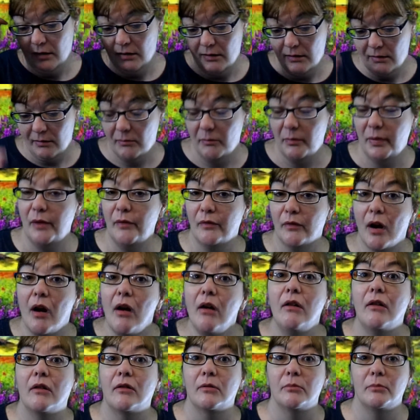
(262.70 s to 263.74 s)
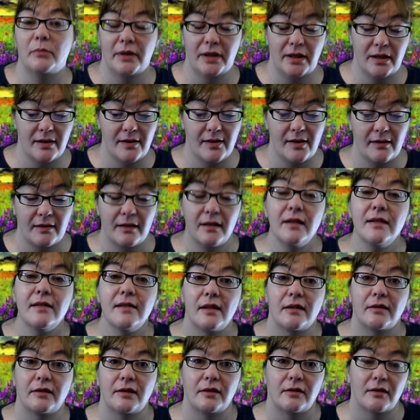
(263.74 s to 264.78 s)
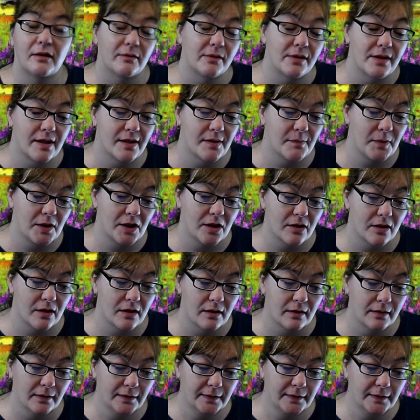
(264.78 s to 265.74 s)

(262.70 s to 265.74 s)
be wrong because there is something wrong with this picture.